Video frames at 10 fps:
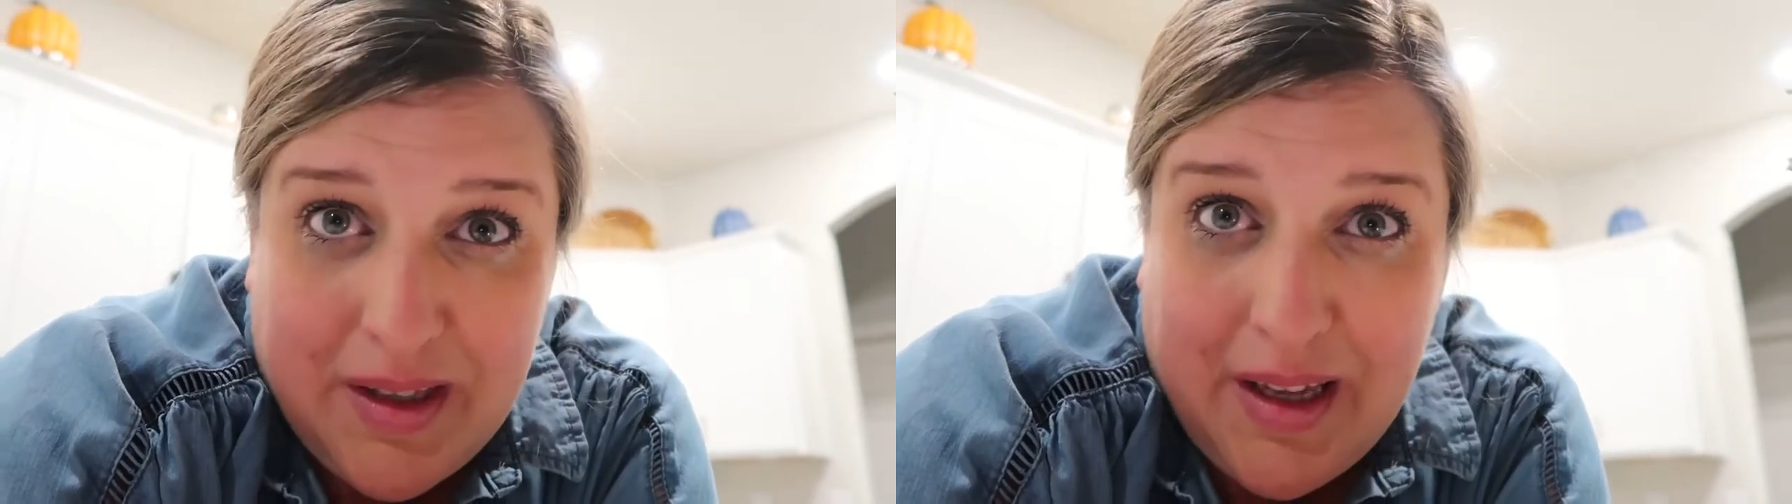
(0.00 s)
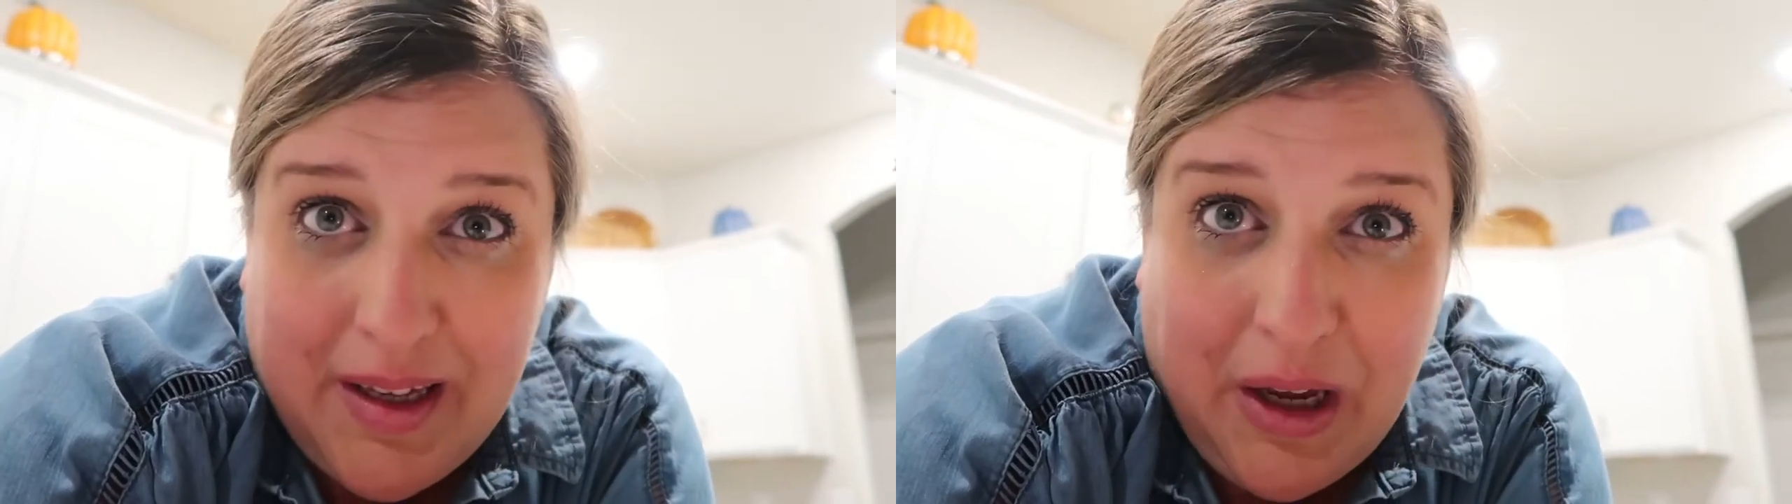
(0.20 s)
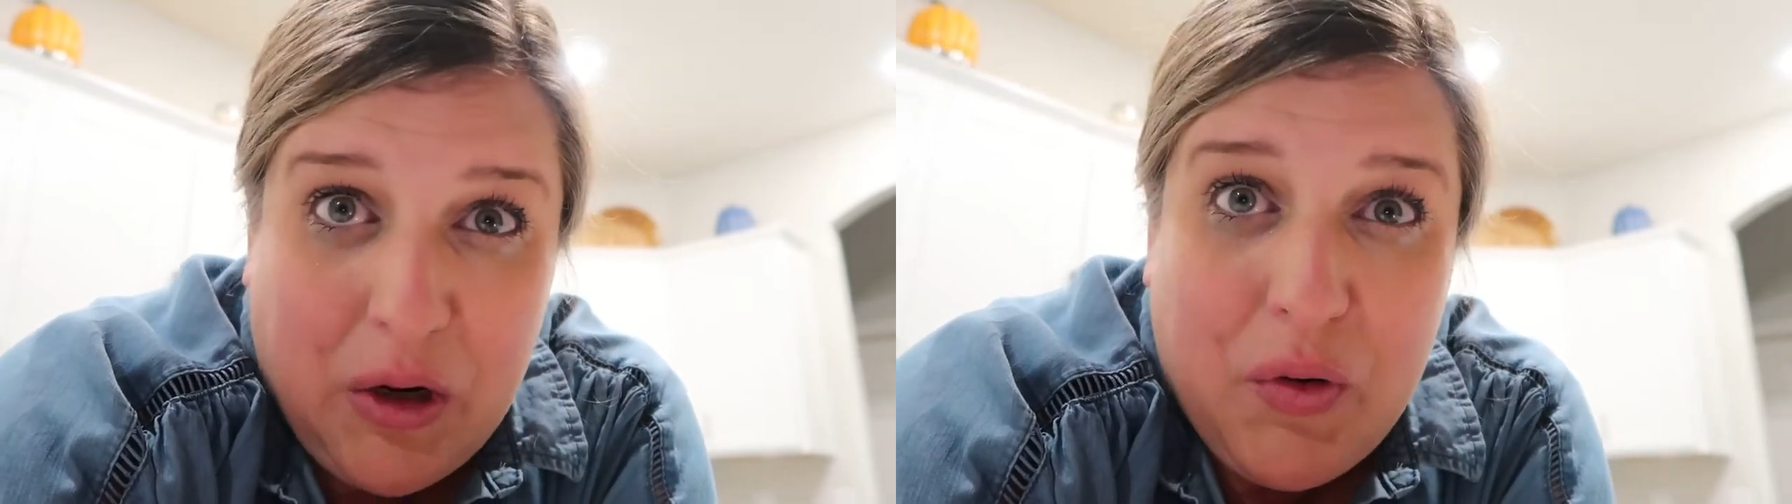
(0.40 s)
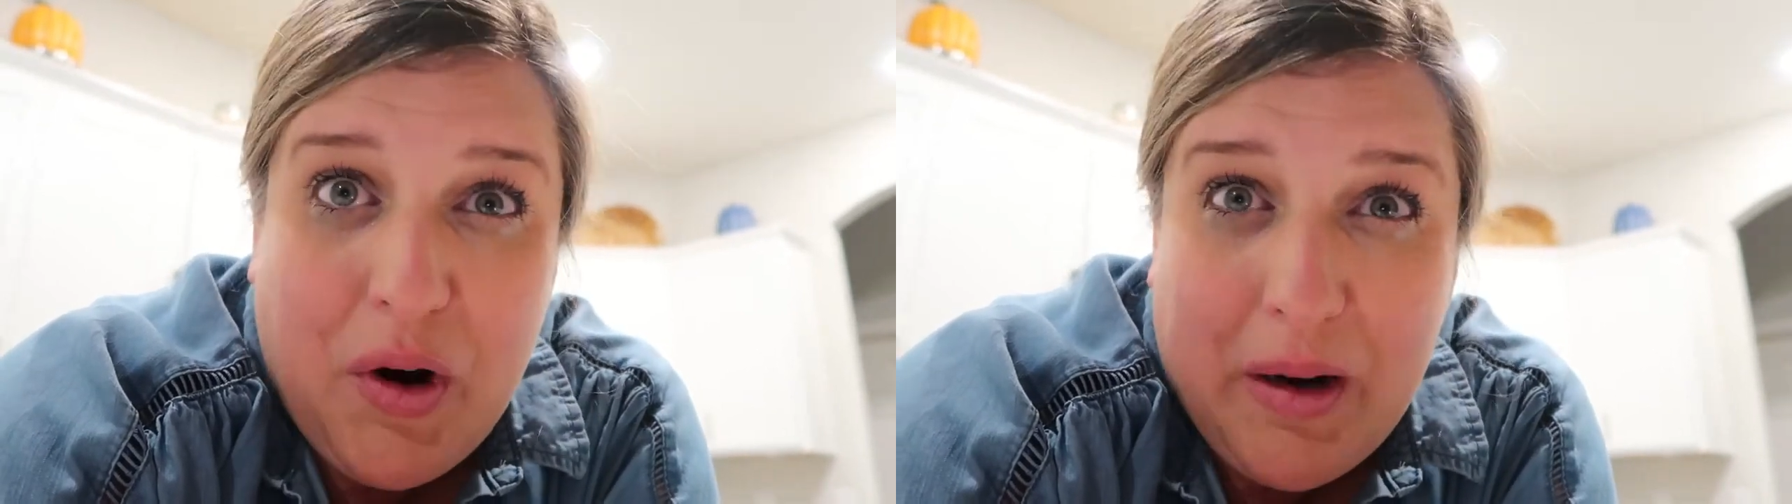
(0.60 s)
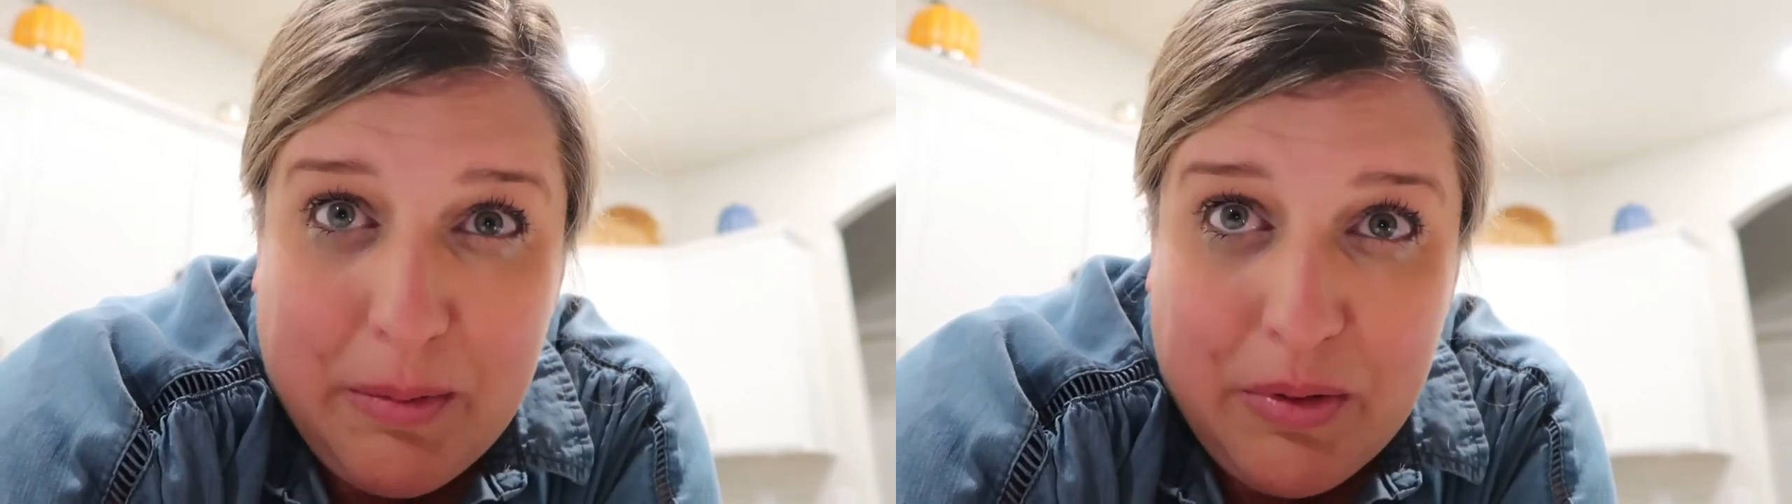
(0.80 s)
like
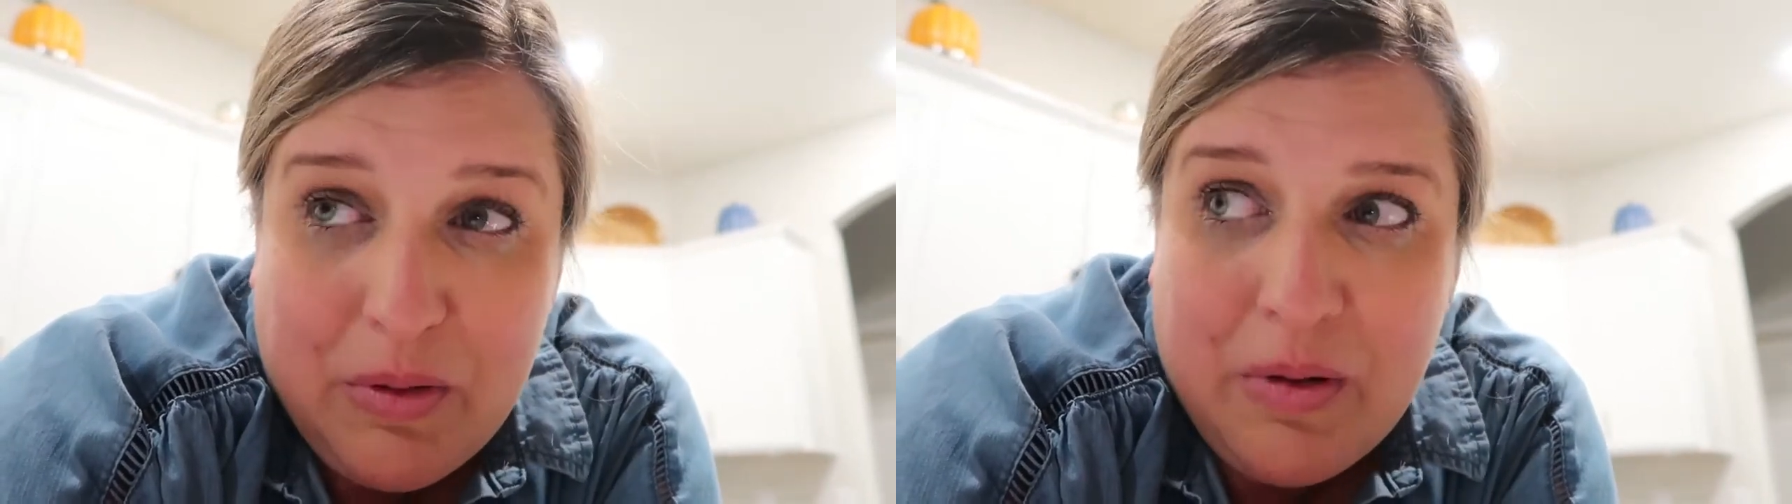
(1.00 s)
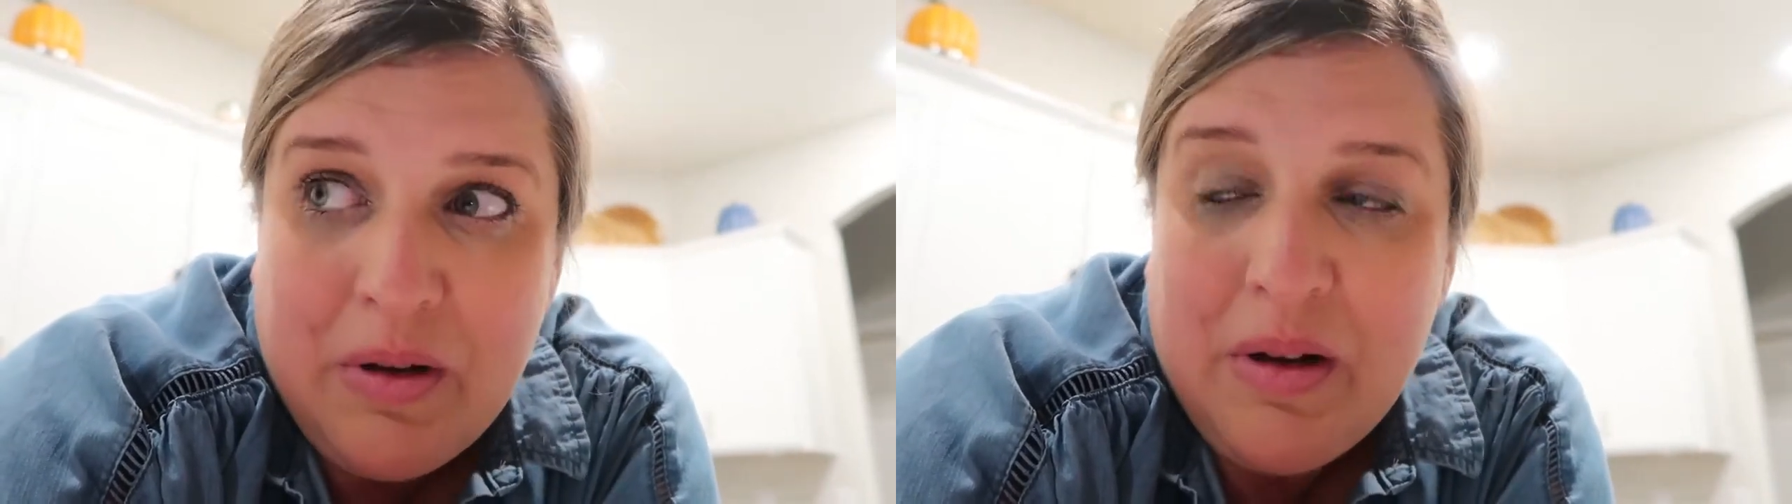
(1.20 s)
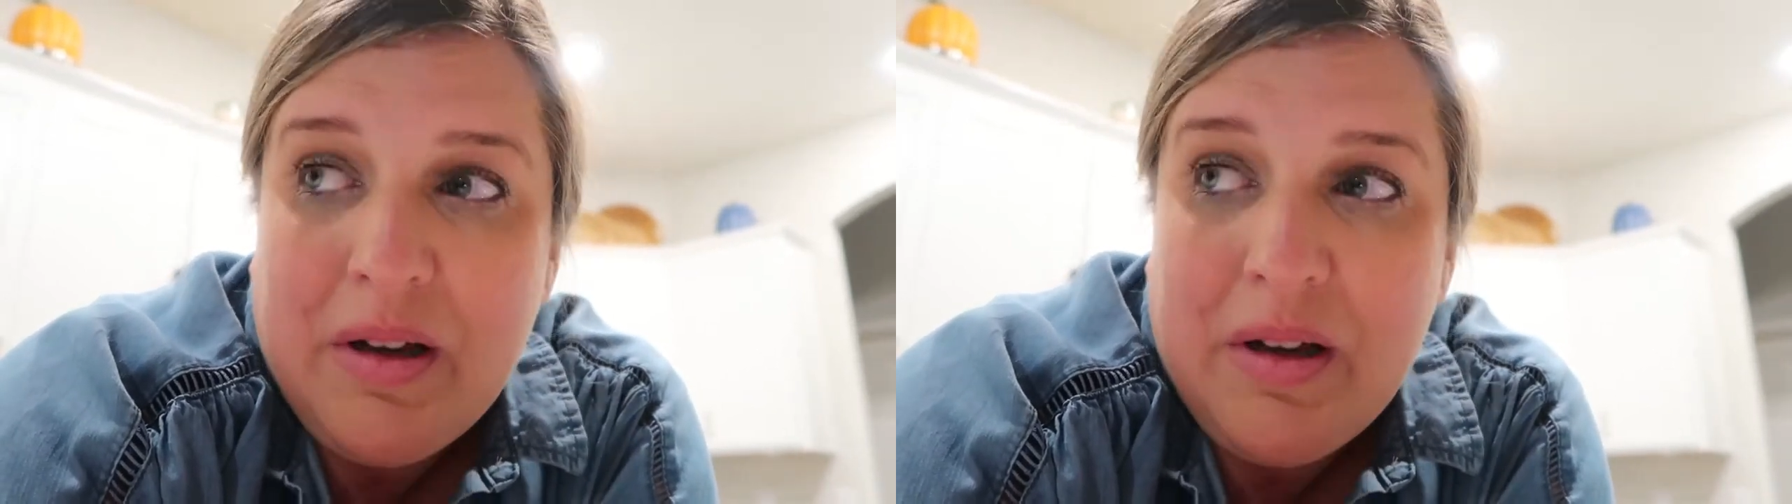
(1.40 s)
incredible